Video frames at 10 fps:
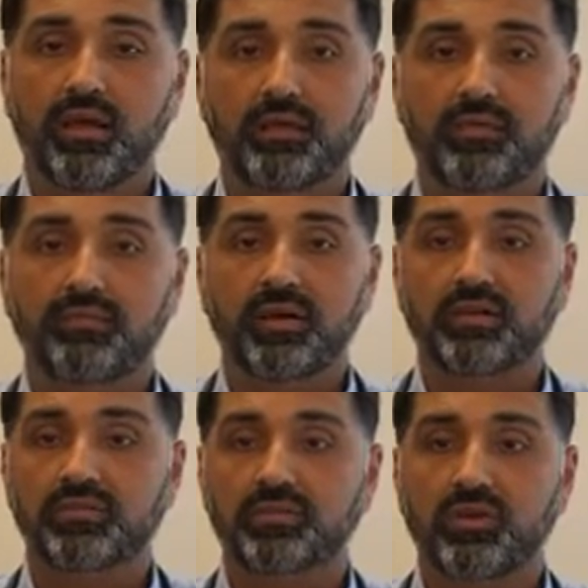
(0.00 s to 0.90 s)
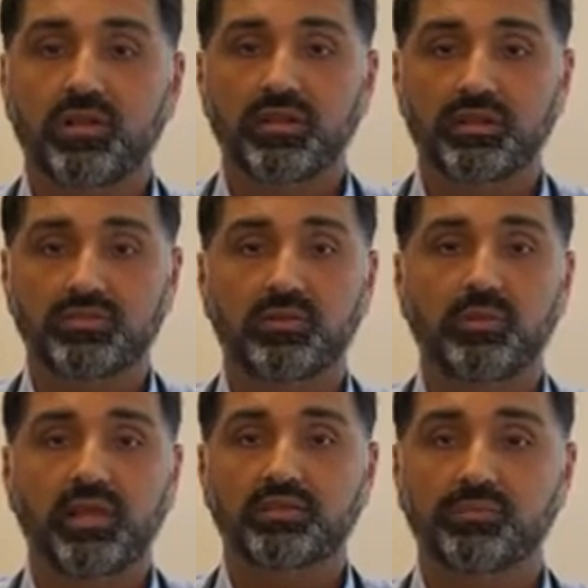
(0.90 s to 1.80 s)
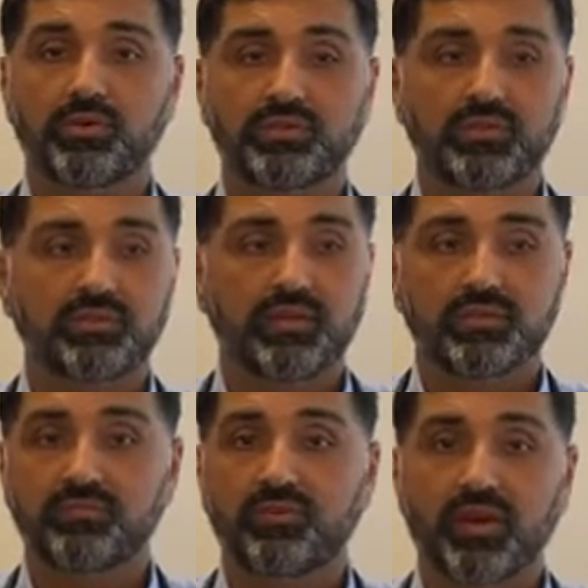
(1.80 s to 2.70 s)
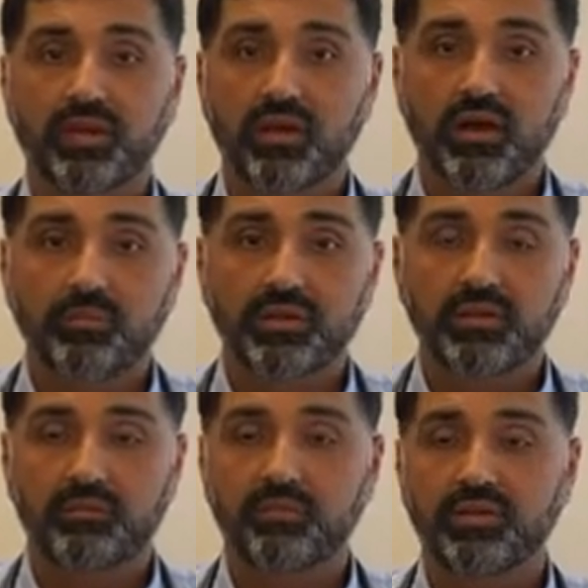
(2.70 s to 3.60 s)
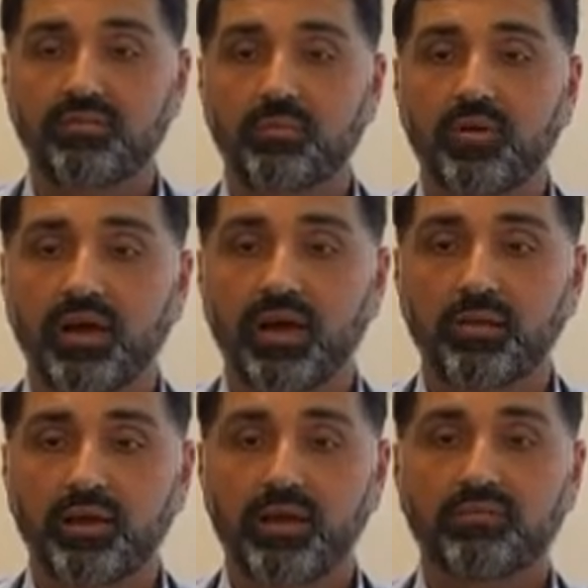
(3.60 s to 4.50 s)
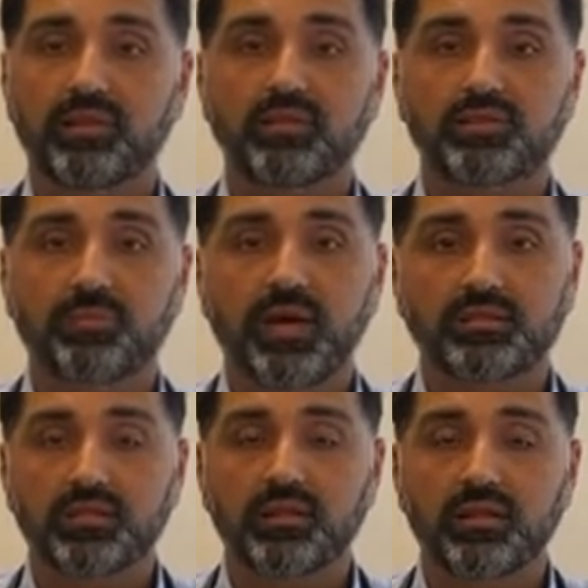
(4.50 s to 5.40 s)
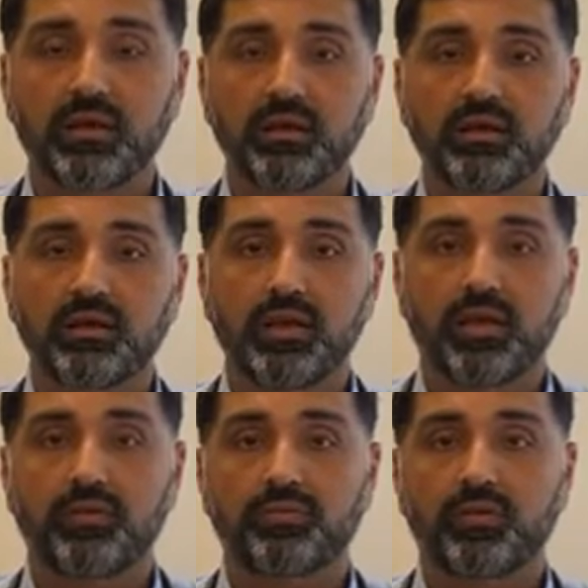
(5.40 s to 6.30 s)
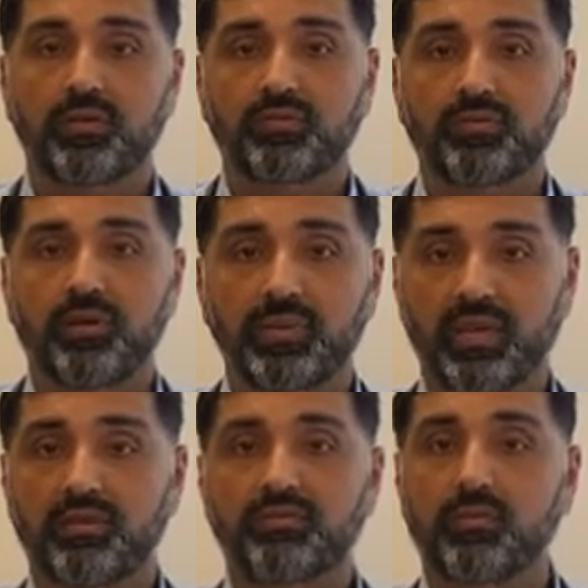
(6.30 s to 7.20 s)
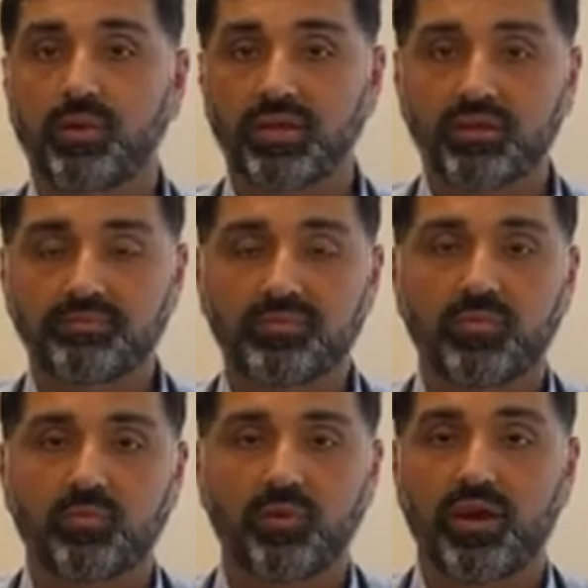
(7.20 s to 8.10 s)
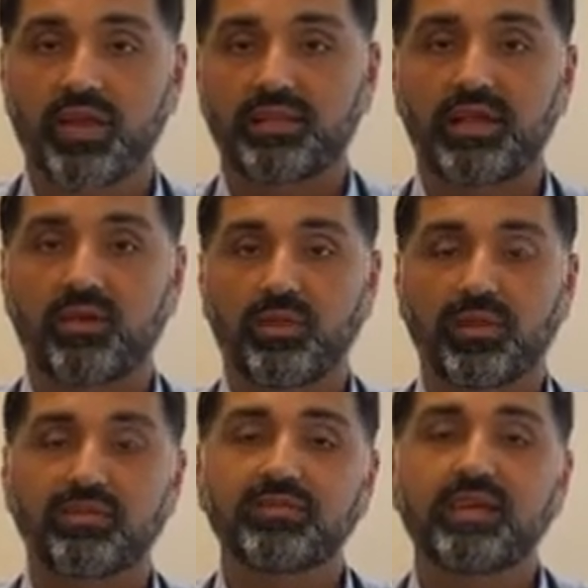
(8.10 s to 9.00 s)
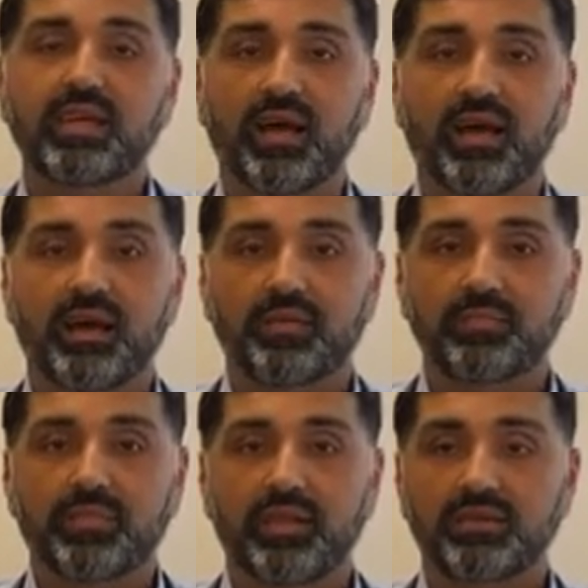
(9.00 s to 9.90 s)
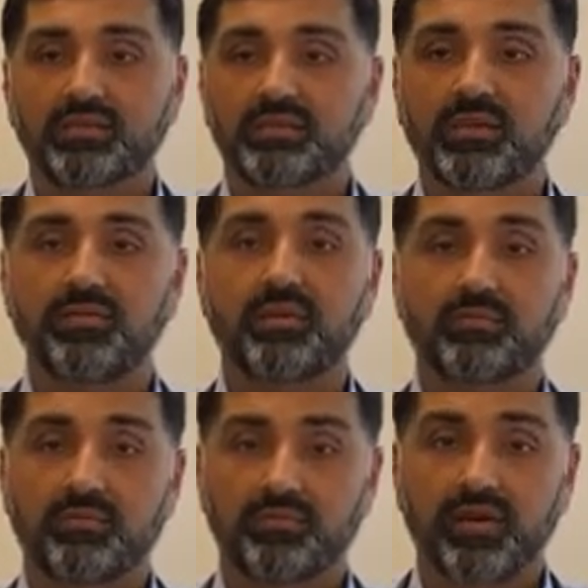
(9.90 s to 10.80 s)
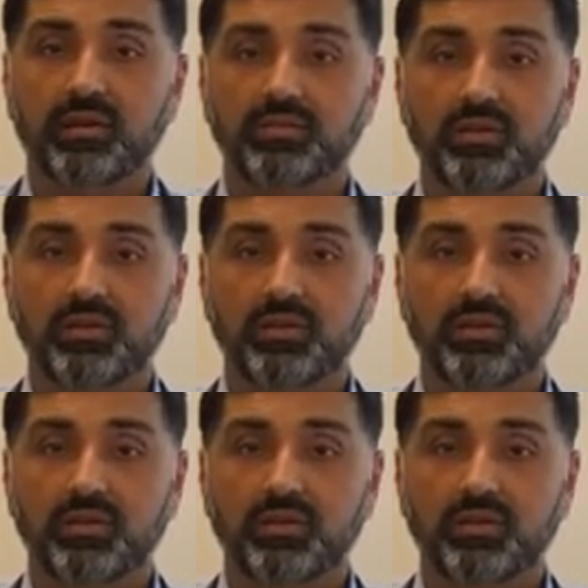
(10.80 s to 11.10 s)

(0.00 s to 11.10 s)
the fungus is called histoplasmosis. That's very common to be from Ohio and have little spots in the lung. If you're from California, where I now live, there's different fungus